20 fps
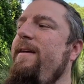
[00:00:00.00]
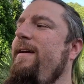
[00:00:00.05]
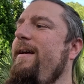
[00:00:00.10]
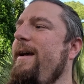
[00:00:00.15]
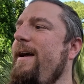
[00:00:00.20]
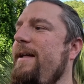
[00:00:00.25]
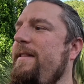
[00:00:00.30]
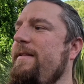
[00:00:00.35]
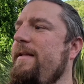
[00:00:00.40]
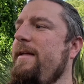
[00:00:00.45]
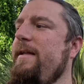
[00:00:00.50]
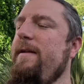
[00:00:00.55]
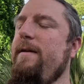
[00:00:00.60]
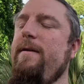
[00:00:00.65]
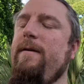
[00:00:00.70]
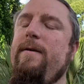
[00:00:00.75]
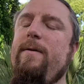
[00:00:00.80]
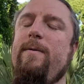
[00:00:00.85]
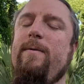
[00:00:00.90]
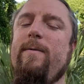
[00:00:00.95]
And
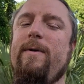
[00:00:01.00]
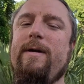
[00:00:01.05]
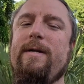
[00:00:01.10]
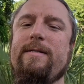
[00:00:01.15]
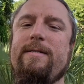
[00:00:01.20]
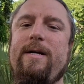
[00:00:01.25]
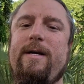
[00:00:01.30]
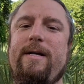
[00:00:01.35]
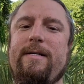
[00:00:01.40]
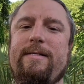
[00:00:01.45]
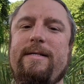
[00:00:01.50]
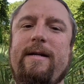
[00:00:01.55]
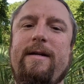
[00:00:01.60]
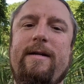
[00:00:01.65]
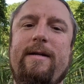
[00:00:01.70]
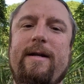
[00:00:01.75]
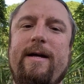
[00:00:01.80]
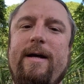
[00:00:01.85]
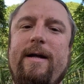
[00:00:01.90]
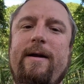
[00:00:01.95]
then when it's all said
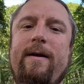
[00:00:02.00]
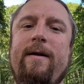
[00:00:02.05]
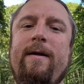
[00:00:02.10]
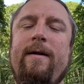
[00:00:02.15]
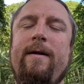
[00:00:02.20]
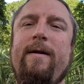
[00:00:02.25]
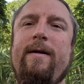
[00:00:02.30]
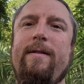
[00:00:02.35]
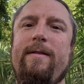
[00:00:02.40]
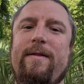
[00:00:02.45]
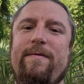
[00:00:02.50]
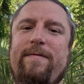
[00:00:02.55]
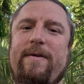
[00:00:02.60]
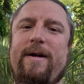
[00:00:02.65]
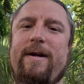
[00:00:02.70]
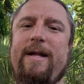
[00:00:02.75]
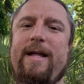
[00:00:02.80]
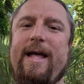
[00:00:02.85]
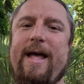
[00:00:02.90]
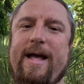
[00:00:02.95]
and done, the
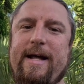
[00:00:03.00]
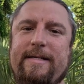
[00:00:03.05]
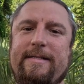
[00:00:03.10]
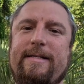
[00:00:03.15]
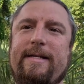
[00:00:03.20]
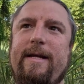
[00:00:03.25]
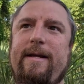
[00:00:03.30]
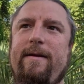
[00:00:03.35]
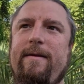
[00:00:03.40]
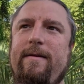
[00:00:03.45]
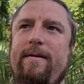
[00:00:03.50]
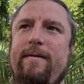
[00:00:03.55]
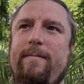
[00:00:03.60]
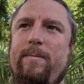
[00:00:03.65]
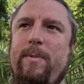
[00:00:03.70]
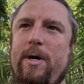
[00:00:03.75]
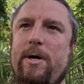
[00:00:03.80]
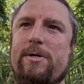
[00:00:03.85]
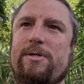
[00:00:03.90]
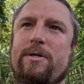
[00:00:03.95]
very exit
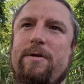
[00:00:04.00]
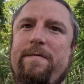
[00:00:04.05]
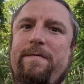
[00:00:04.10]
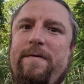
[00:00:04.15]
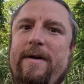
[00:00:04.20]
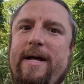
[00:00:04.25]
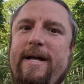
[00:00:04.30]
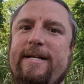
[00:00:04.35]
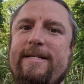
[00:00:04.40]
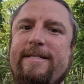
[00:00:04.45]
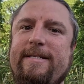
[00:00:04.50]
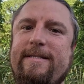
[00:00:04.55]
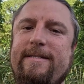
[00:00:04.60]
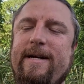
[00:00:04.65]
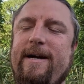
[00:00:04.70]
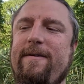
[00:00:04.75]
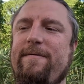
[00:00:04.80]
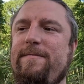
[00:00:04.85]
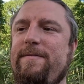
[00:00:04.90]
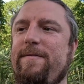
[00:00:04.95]
partial phase
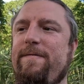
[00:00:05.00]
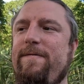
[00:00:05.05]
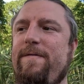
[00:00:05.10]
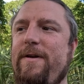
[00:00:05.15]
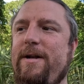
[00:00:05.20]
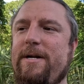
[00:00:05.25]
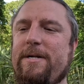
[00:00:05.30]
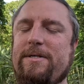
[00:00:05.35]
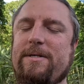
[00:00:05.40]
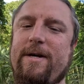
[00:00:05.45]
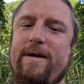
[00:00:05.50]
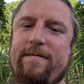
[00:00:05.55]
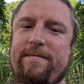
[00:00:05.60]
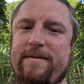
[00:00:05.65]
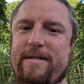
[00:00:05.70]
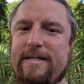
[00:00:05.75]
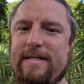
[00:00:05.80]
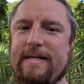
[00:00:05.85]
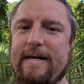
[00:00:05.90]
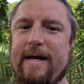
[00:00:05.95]
stuff to finish off
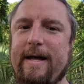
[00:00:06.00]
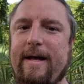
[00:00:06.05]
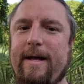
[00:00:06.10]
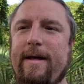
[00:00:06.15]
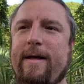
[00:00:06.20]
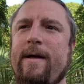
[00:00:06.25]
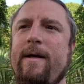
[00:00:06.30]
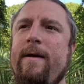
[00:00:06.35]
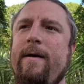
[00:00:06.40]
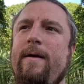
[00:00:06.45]
the day,